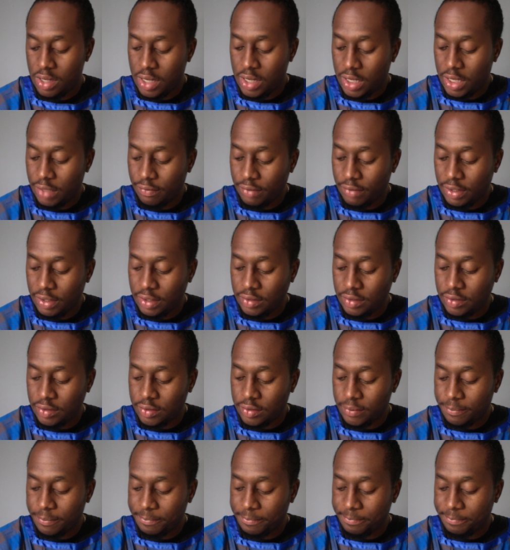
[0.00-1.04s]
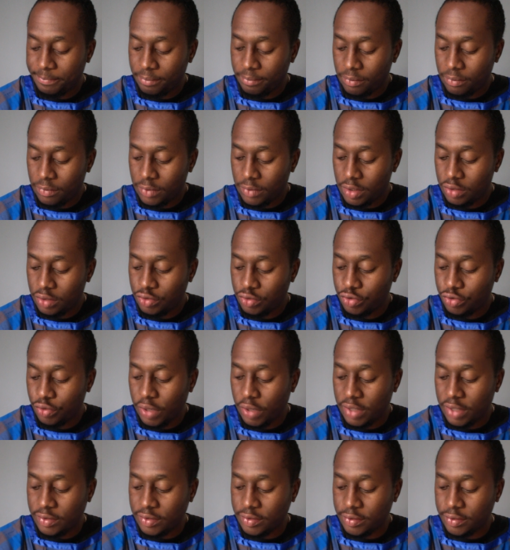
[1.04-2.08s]
It reads
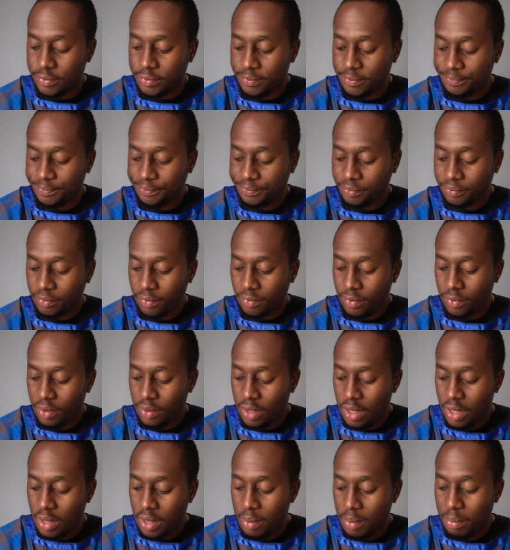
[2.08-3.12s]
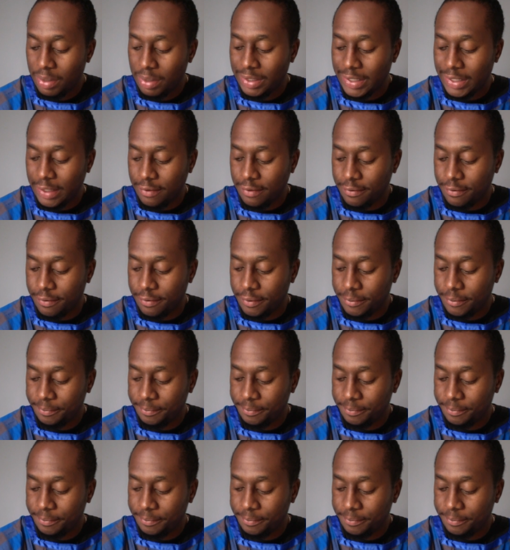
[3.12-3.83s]
trust, belief.